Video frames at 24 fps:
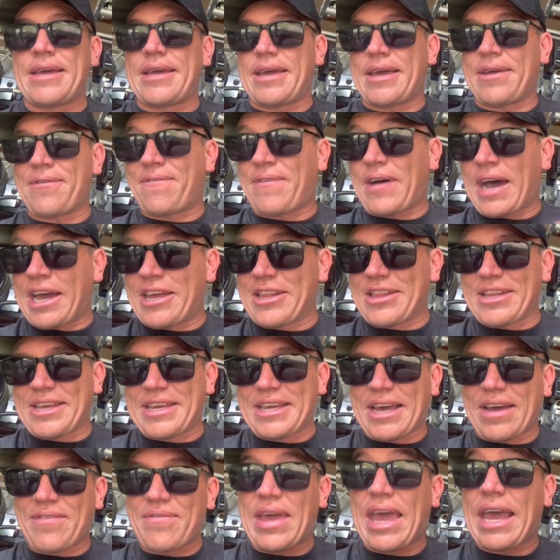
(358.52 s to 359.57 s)
and
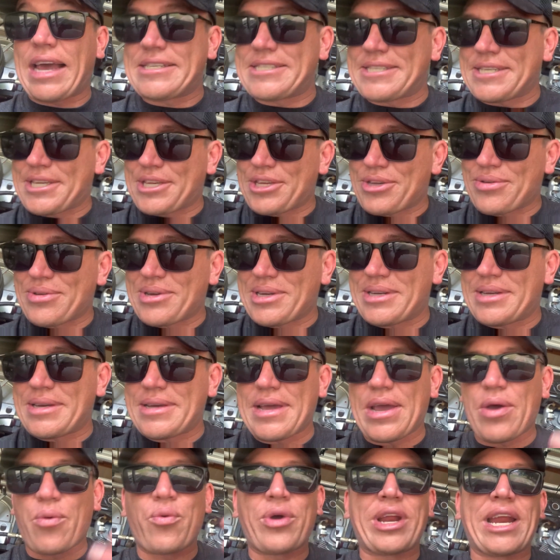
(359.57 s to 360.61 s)
finally I've executed
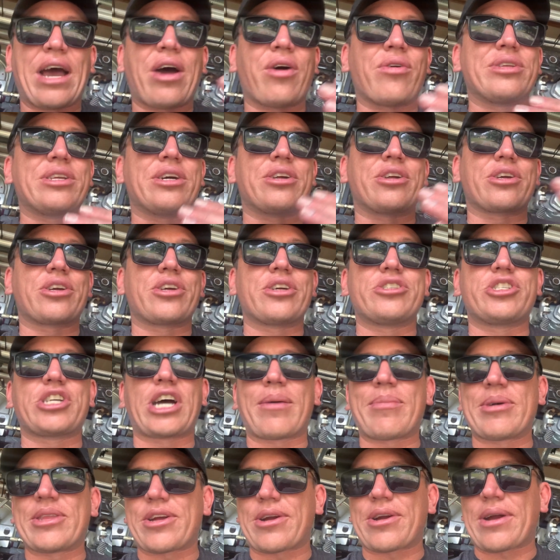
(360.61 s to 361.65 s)
and went out and done a good
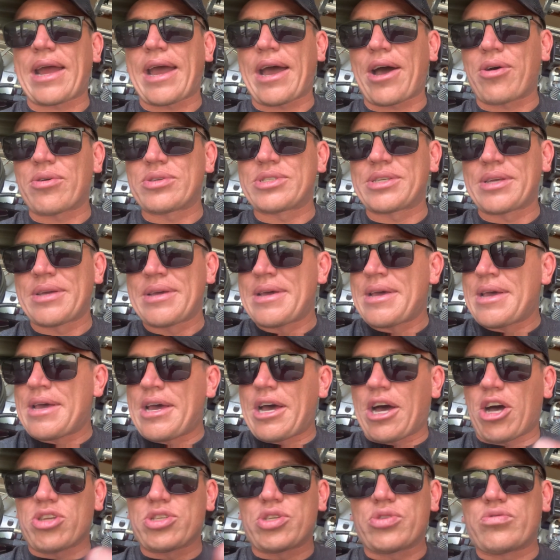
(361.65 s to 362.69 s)
job of their house,
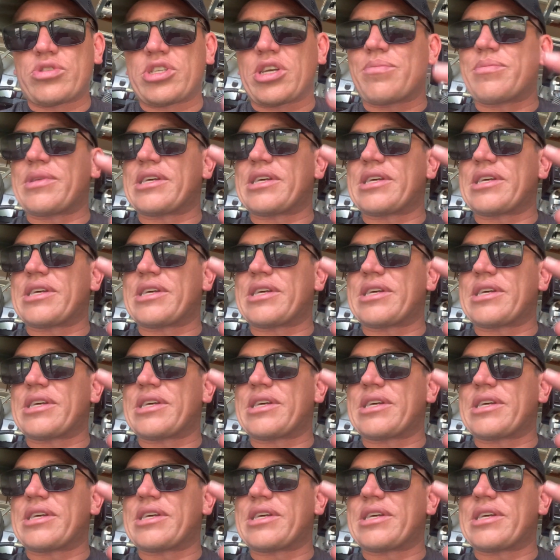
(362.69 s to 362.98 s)
I'll do something